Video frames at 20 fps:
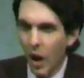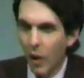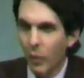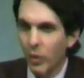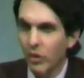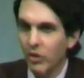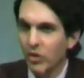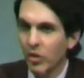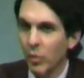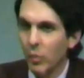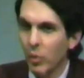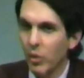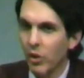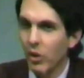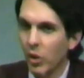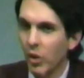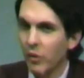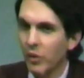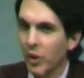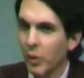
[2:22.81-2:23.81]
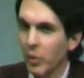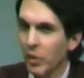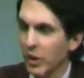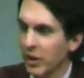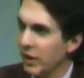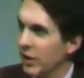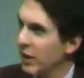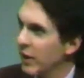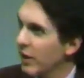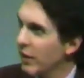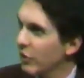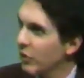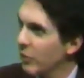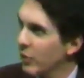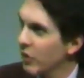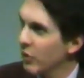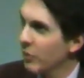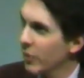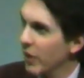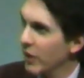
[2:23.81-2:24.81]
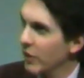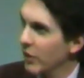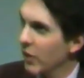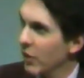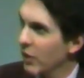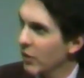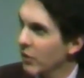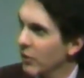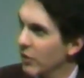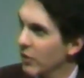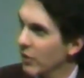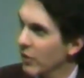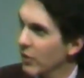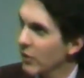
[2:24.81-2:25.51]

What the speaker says: would someone know if they really needed a speech pathologist?